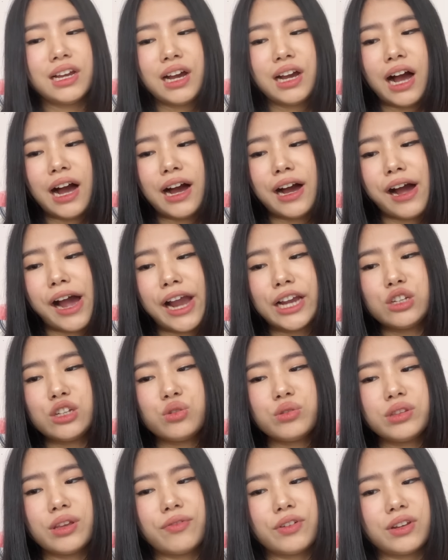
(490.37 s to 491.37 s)
I
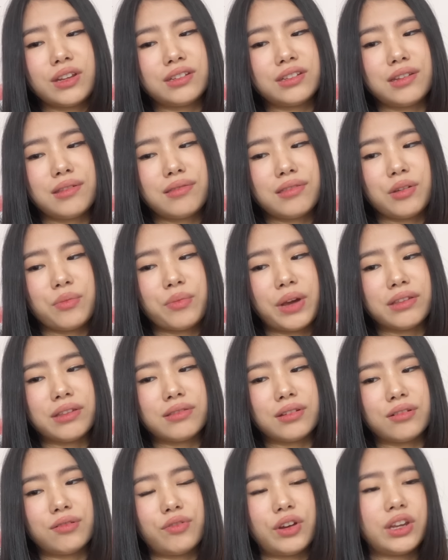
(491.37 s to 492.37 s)
do definitely see
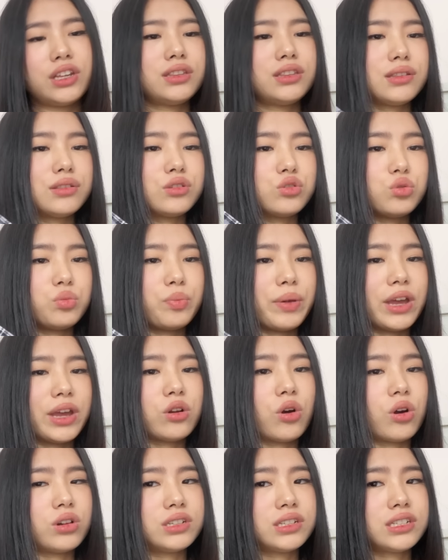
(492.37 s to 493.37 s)
myself wearing this two pant
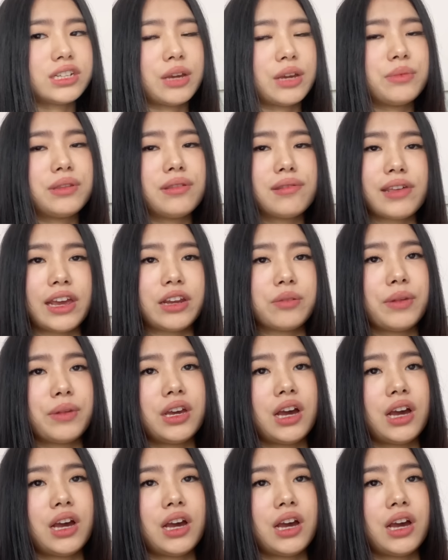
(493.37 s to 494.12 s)
all the time inside my